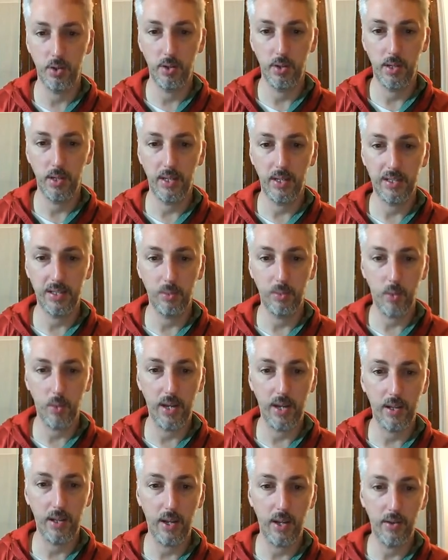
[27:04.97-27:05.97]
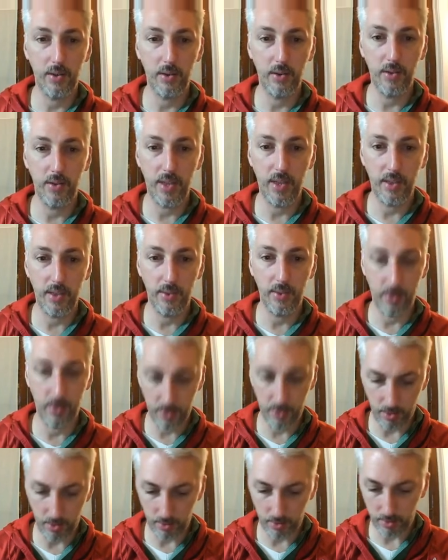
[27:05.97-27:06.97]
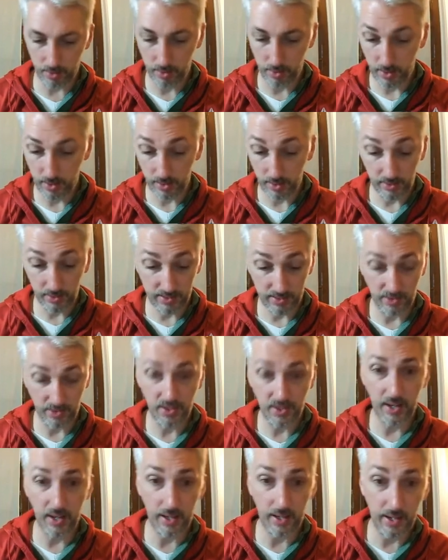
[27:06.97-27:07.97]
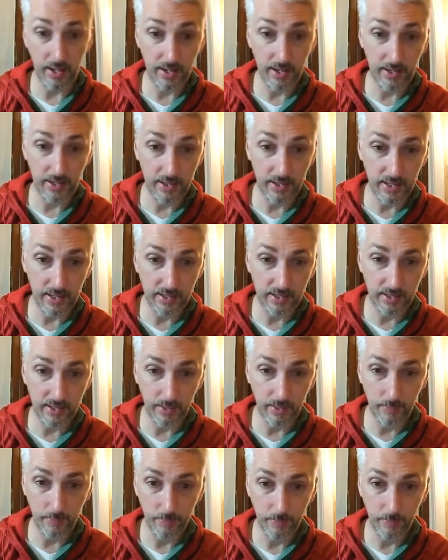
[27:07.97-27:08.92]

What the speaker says: It's way lighter than the dark, at least I think, and I can test it.